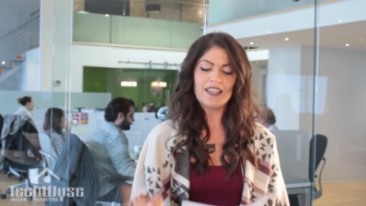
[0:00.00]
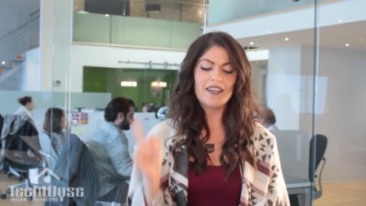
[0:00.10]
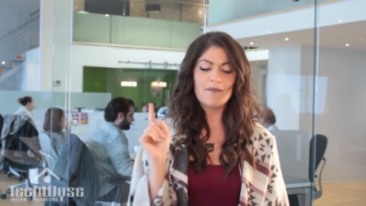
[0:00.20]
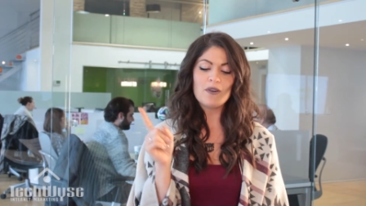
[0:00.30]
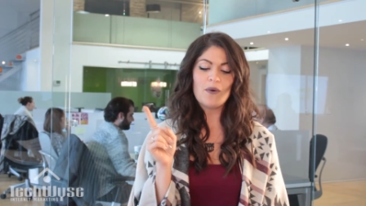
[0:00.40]

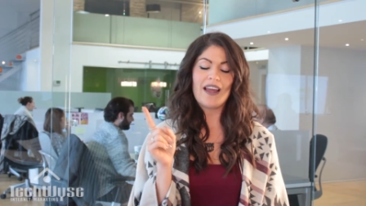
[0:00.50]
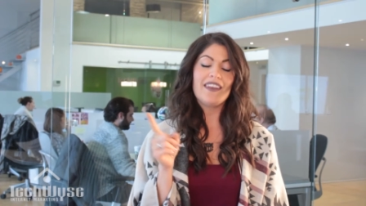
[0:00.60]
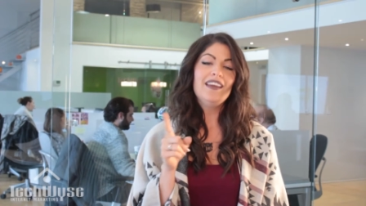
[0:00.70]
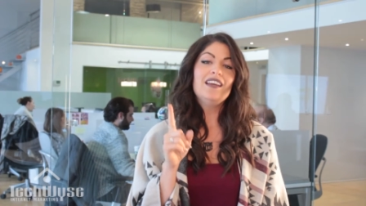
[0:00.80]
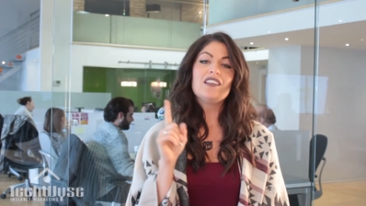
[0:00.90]
Number
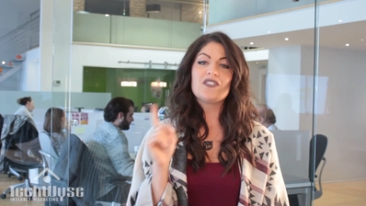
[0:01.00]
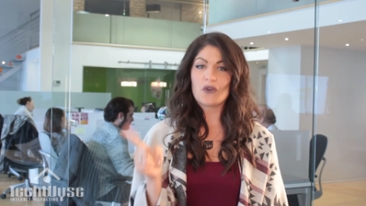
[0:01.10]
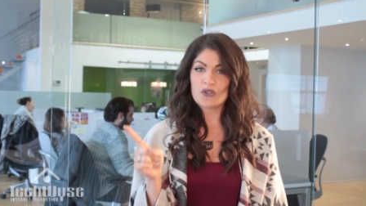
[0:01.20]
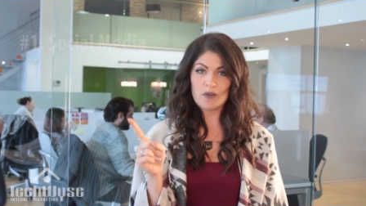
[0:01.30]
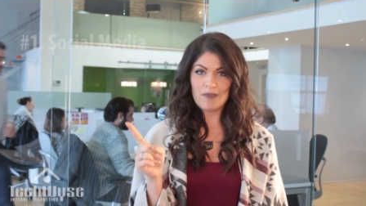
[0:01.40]
1.
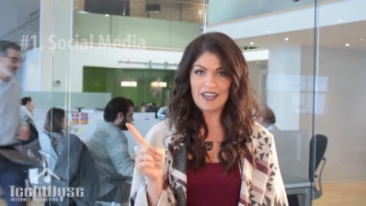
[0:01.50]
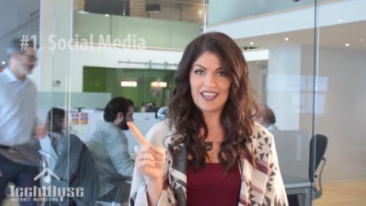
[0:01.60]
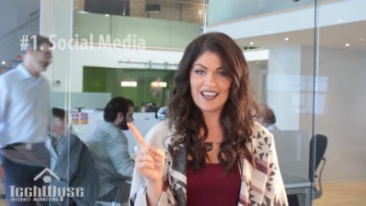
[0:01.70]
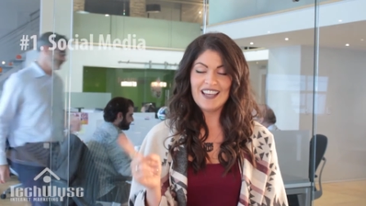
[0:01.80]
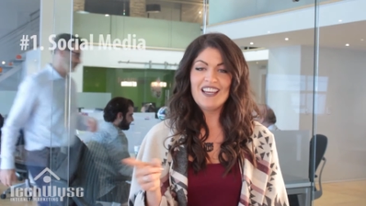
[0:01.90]
Social
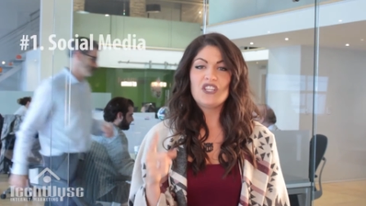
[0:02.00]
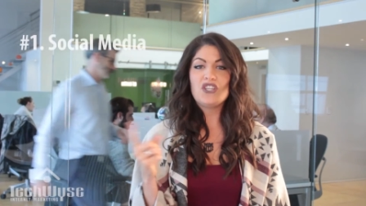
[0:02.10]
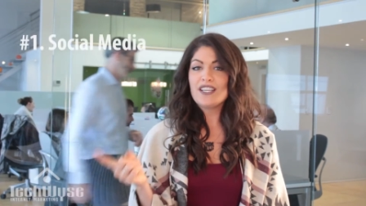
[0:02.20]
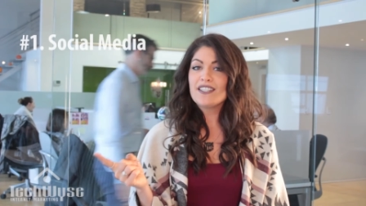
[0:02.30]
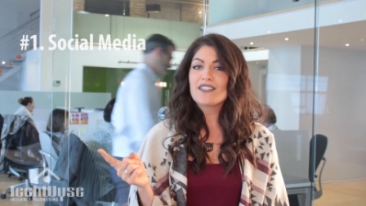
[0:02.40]
media.
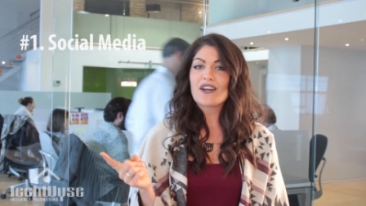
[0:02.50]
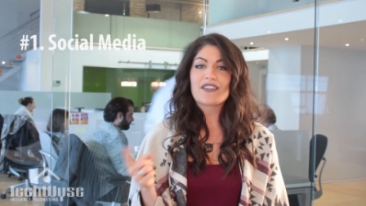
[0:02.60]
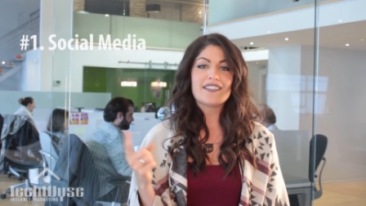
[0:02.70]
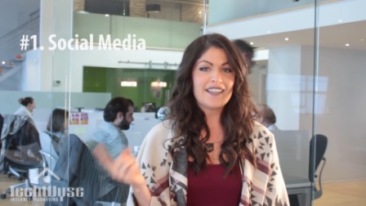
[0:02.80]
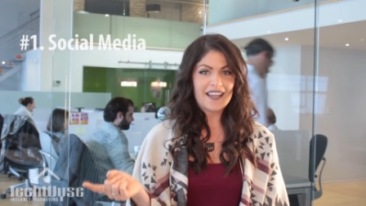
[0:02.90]
Chances
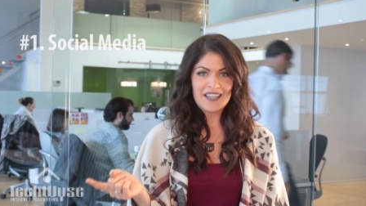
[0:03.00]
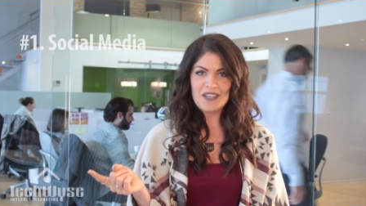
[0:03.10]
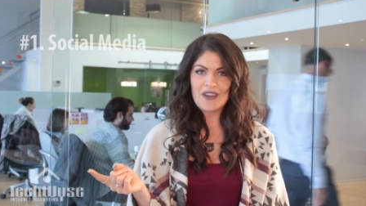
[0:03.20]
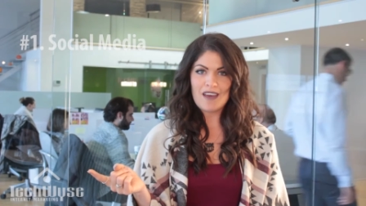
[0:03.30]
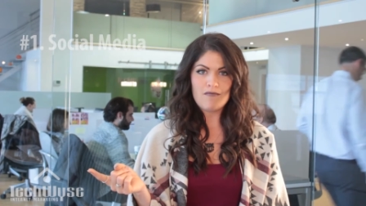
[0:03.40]
are the
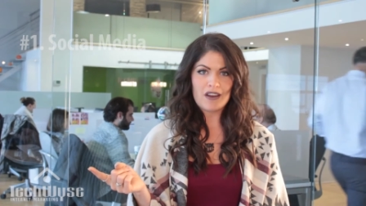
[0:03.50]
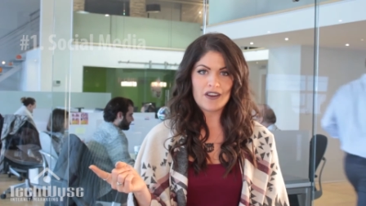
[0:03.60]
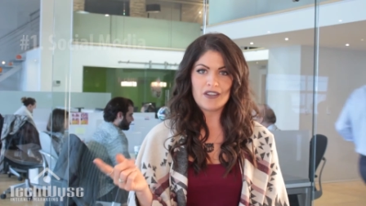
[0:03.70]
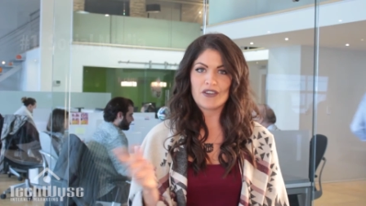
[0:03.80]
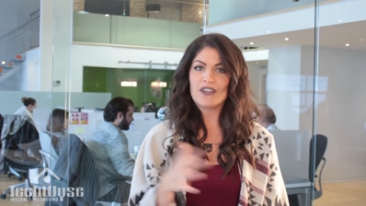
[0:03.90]
second you get
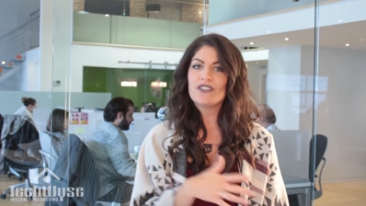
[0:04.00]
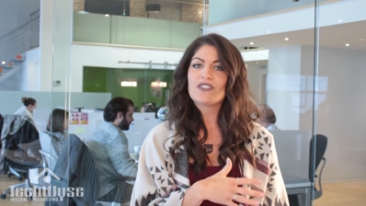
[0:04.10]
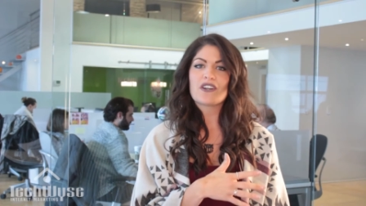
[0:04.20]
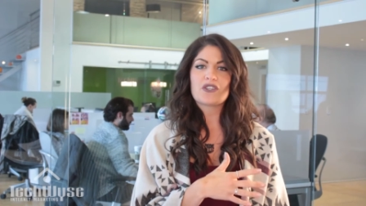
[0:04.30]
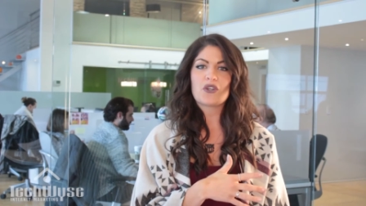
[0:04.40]
married, you're going to
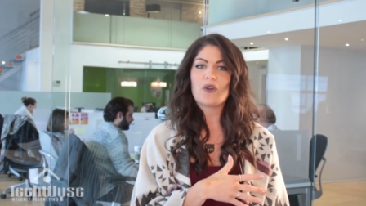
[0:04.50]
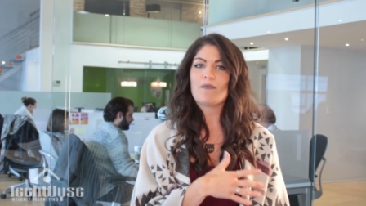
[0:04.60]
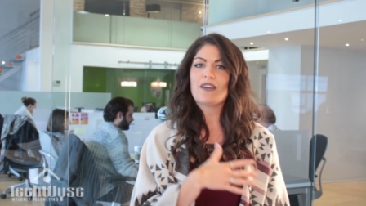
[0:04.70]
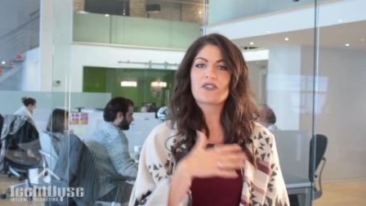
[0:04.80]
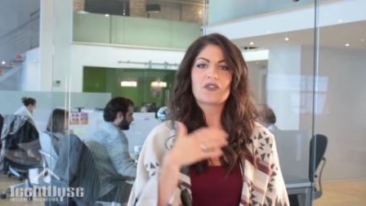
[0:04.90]
start
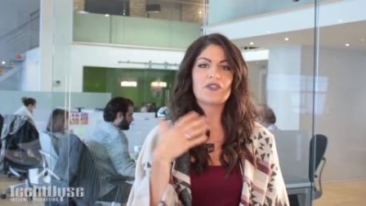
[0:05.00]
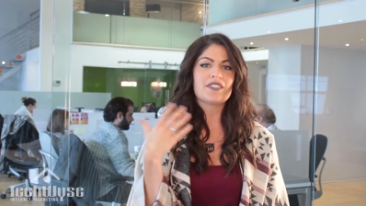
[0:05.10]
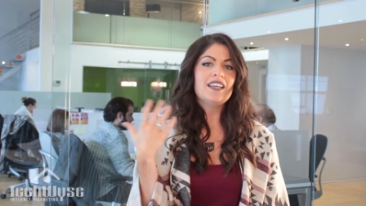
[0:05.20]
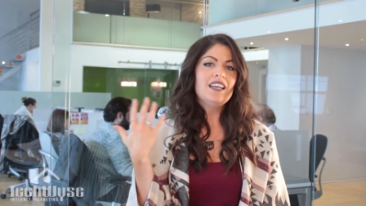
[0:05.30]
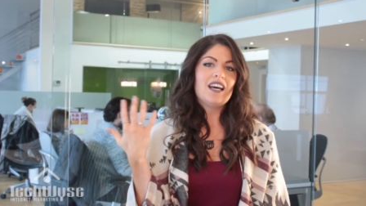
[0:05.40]
showing
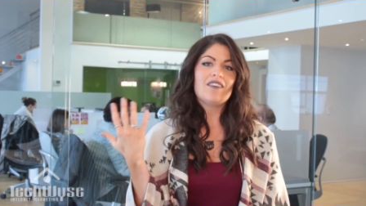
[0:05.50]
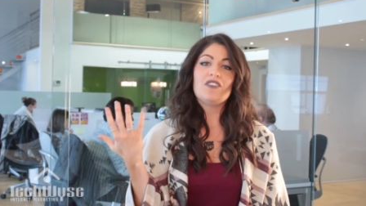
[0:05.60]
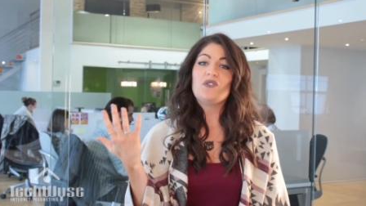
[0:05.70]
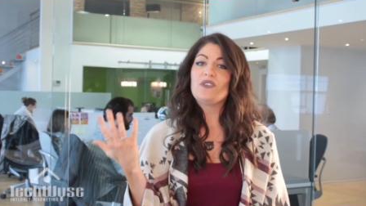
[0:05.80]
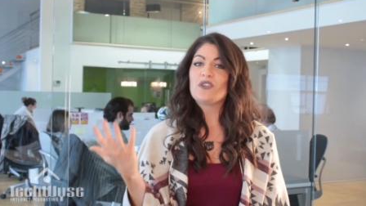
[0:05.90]
pictures of
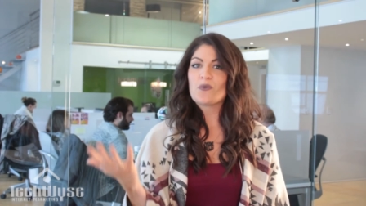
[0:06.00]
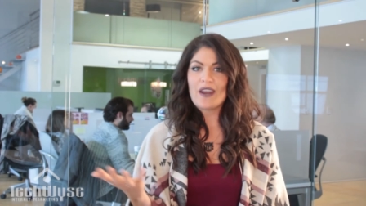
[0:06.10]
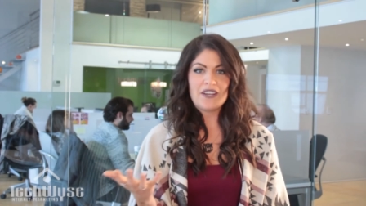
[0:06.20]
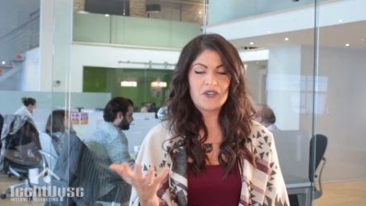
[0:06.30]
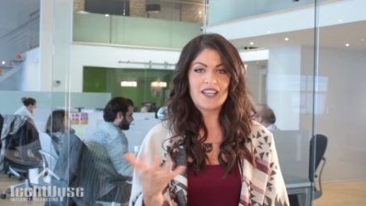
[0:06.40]
you in your
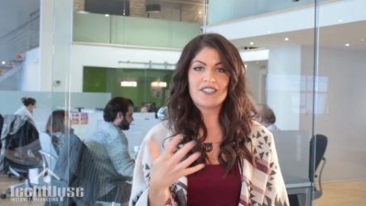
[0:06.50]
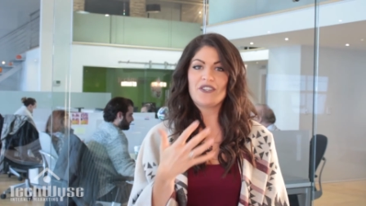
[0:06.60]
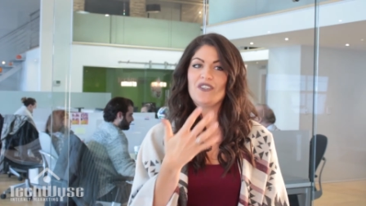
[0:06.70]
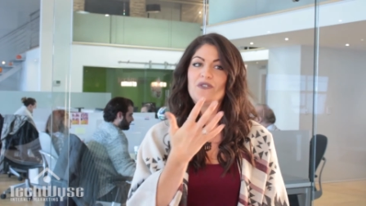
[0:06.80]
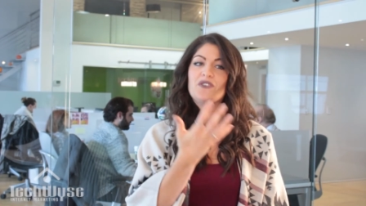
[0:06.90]
wedding dress,
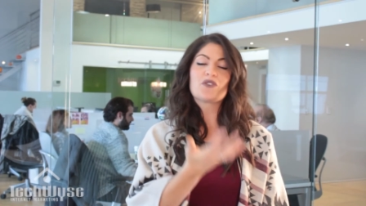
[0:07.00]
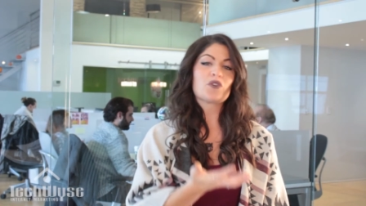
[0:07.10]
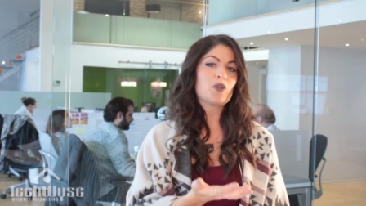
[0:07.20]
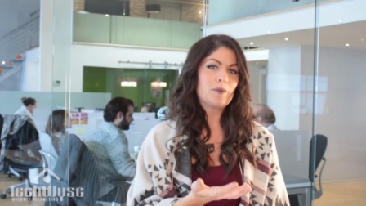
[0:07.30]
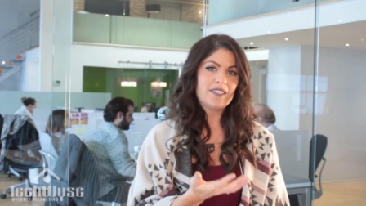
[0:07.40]
or you in your
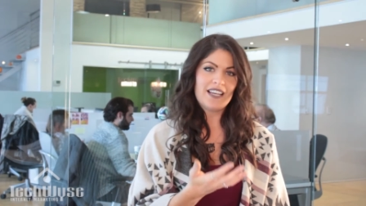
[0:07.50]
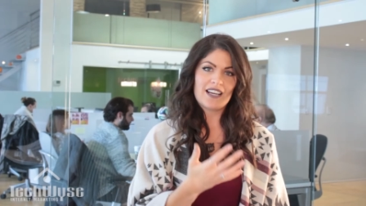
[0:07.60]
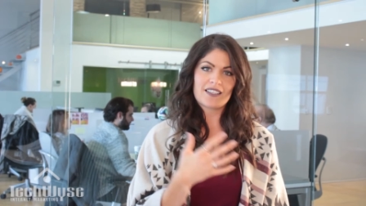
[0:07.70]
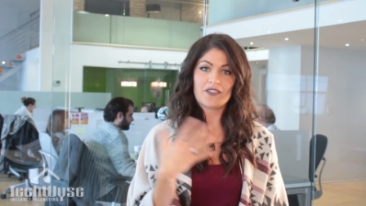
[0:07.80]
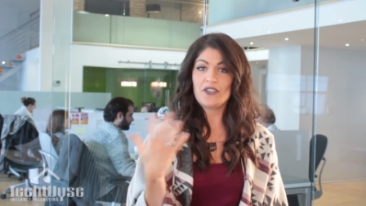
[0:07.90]
groom's
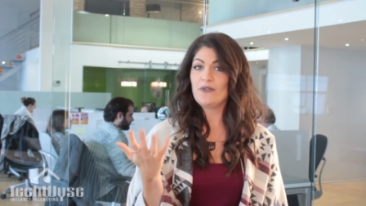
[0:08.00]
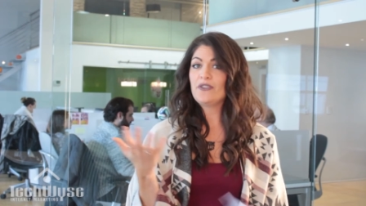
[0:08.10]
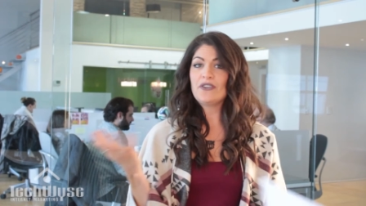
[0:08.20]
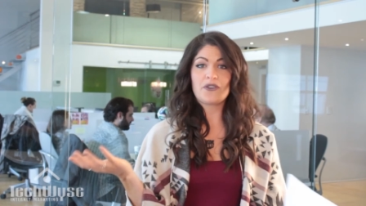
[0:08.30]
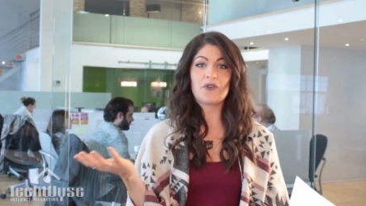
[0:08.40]
tux, or you
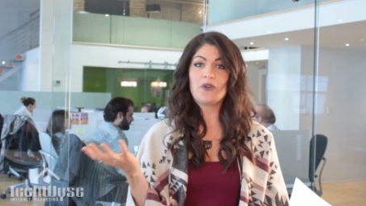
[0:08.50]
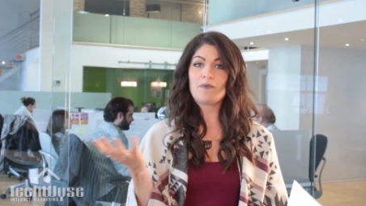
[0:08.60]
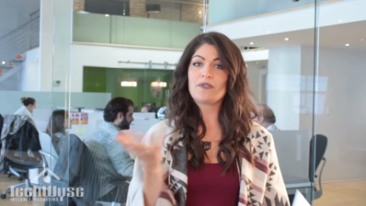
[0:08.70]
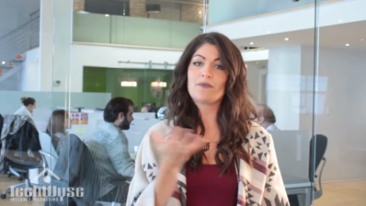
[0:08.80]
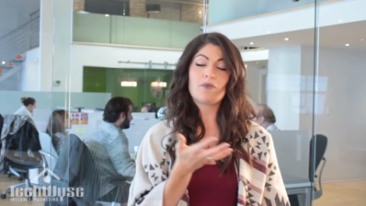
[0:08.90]
in your
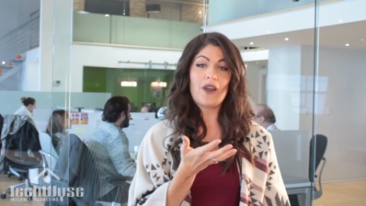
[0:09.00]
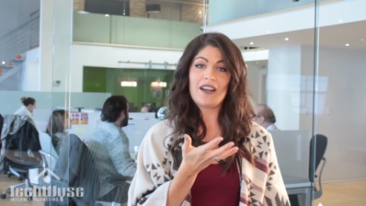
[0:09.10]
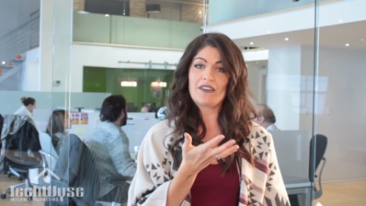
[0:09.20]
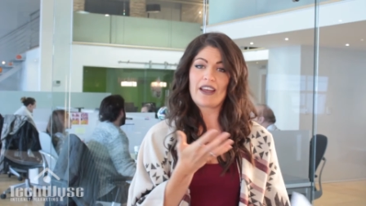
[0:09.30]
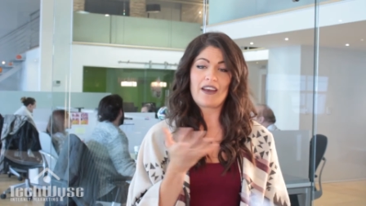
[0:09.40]
groom's
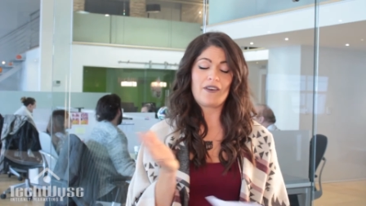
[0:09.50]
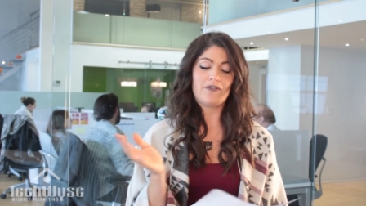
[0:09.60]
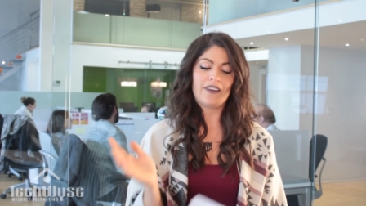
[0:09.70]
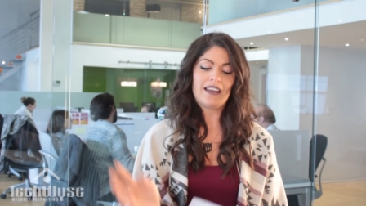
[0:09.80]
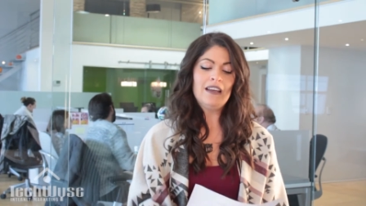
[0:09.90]
bridal
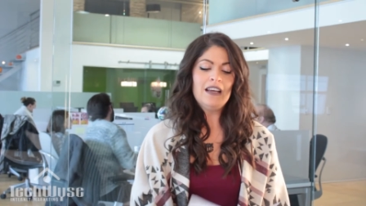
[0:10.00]
outfit,